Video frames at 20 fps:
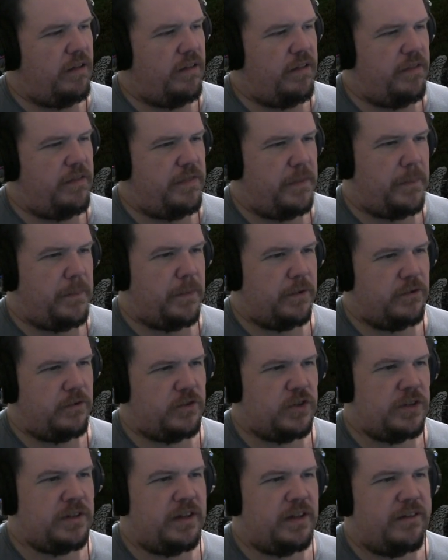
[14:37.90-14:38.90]
the
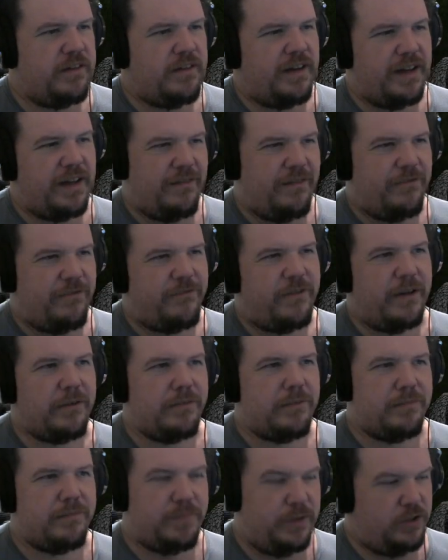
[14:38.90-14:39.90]
person that
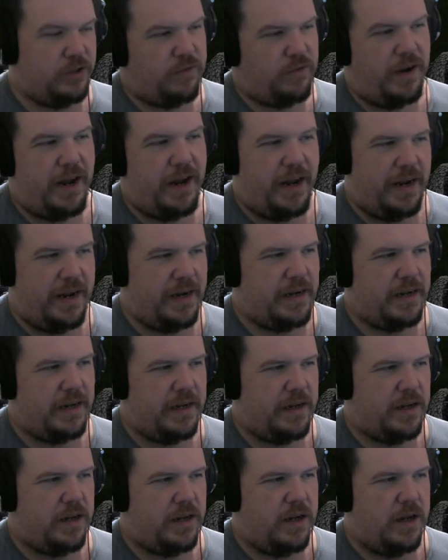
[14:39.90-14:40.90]
felt betrayed
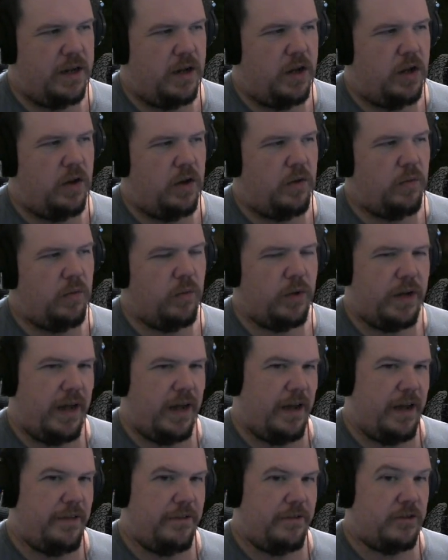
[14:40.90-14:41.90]
will
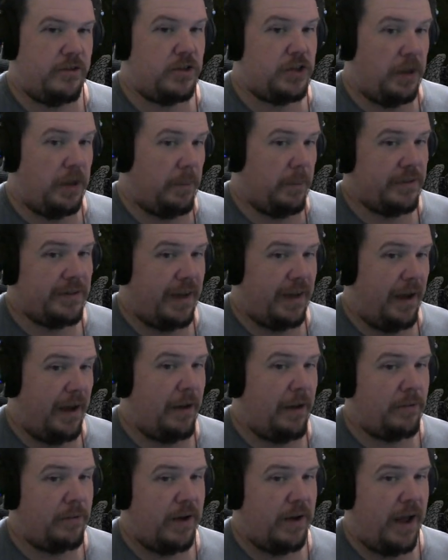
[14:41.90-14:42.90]
either double
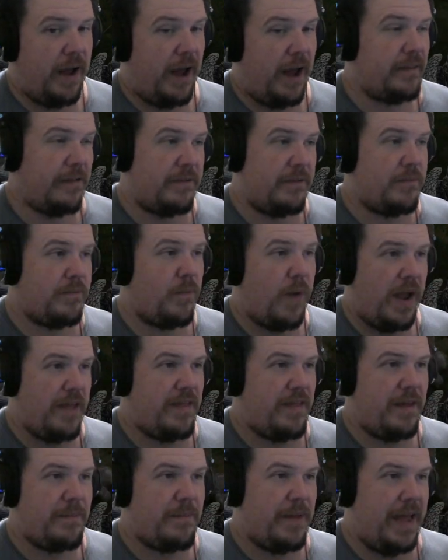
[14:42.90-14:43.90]
down on the way
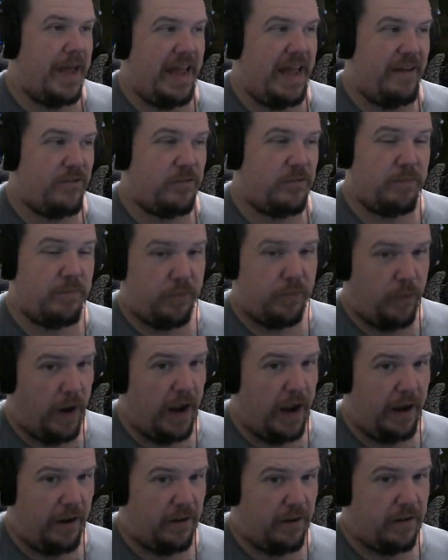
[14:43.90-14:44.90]
they behaved
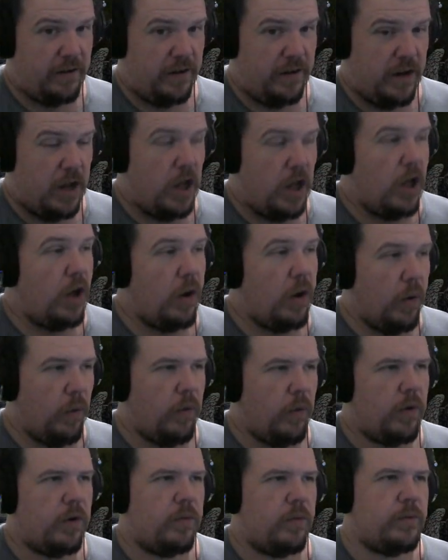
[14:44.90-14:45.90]
prior
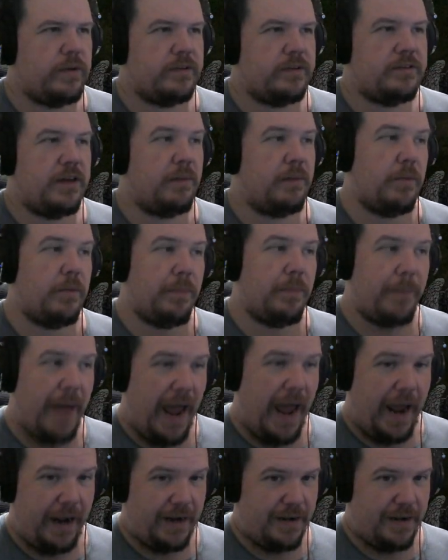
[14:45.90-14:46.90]
or will double
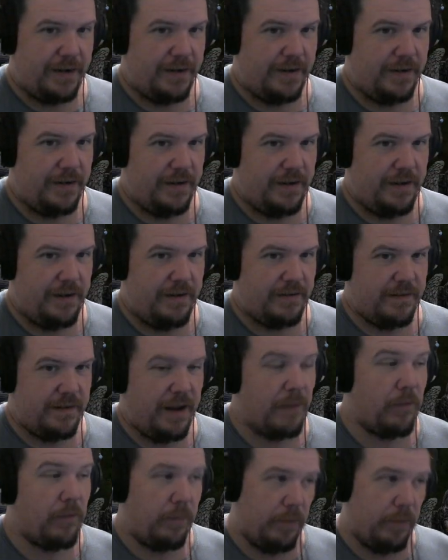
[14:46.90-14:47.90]
back
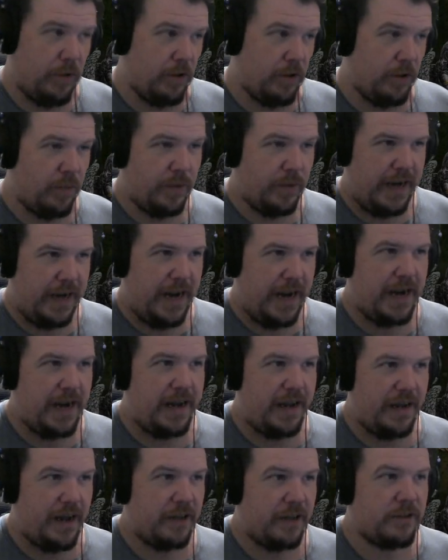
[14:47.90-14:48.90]
and will pull a
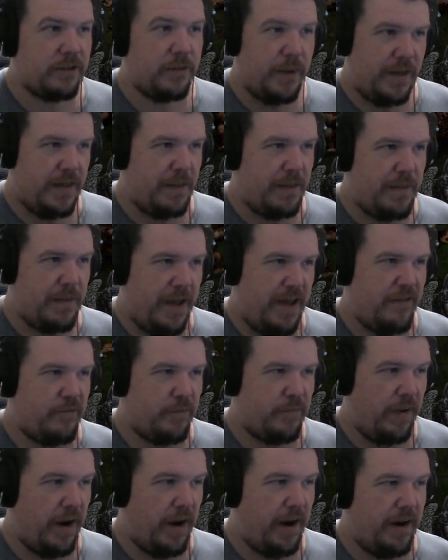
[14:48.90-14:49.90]
180 on the way they behaved
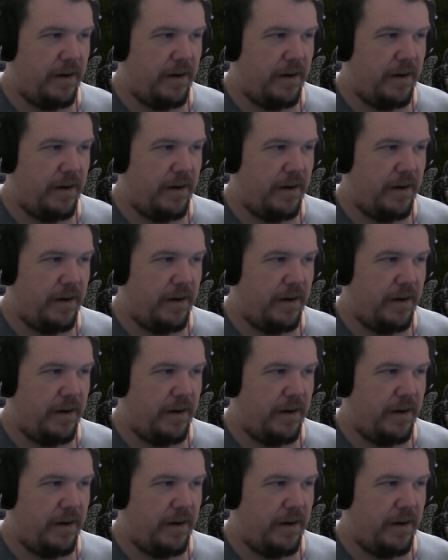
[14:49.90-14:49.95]
prior.